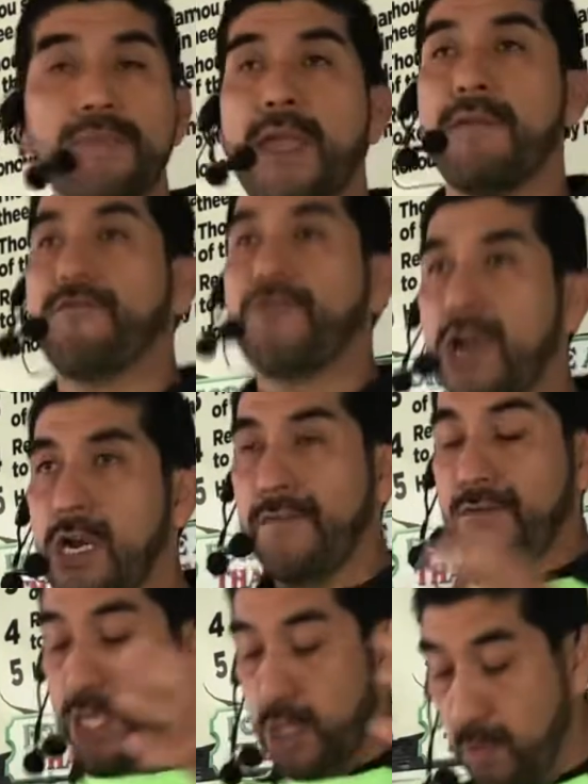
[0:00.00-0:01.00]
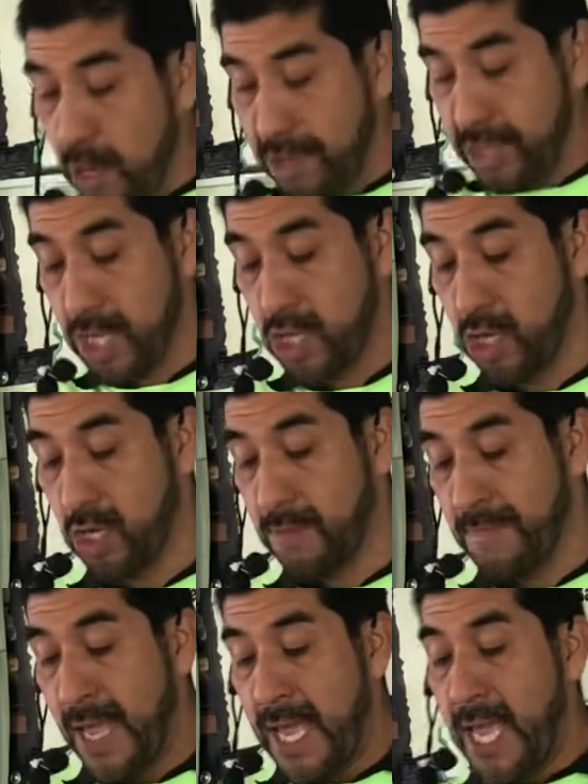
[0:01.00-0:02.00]
in front of this multitude.
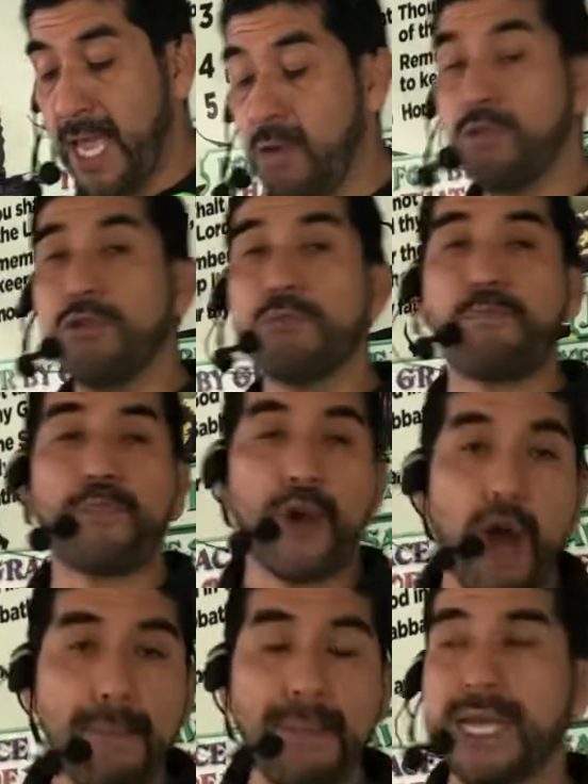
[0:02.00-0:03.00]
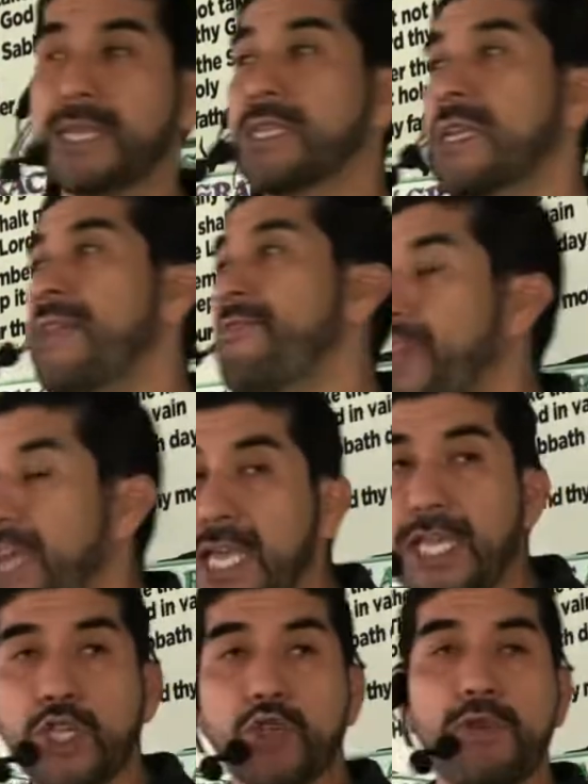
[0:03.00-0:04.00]
He will promise
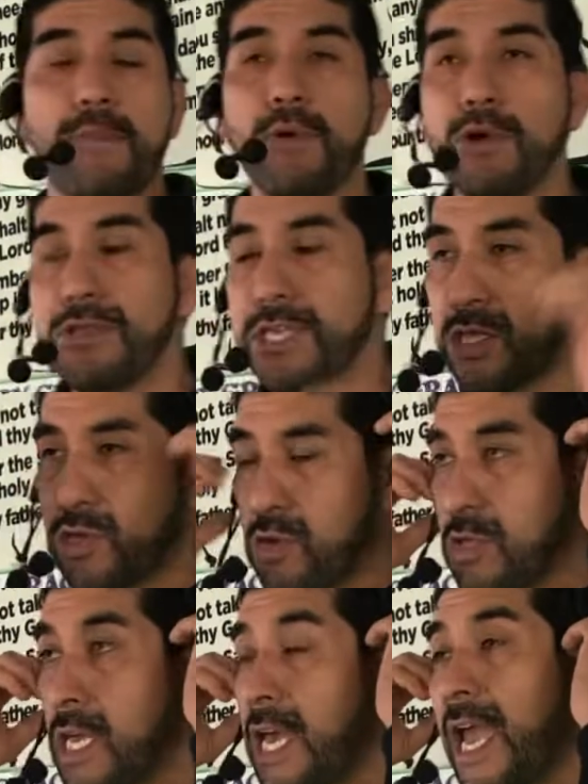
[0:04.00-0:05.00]
things to the multitude.